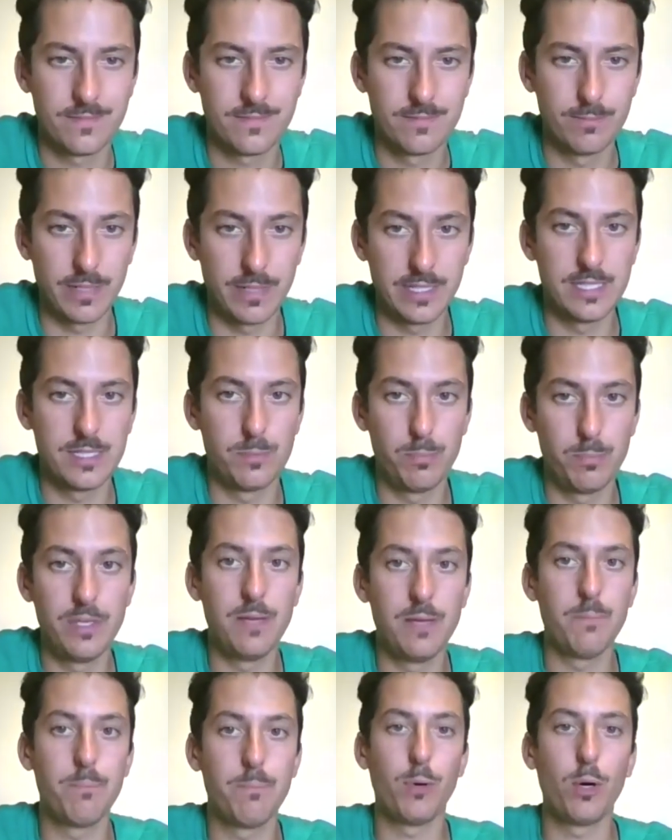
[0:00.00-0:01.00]
but it's
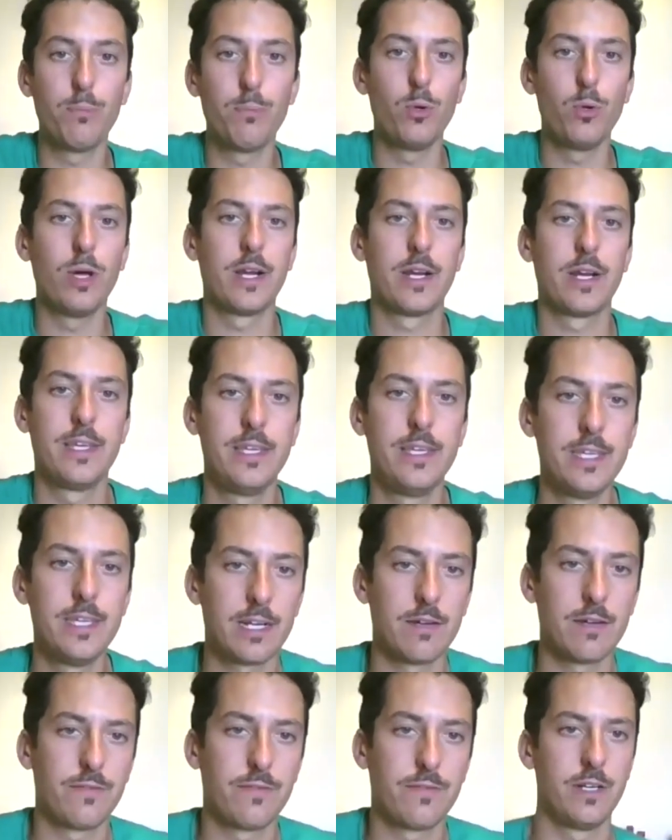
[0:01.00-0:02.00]
being popular year
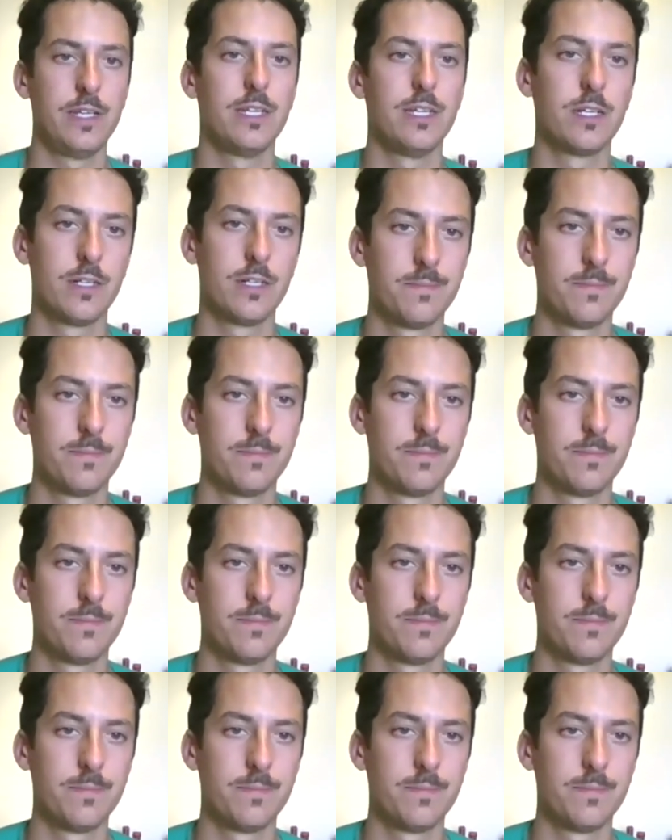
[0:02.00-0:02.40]
after year.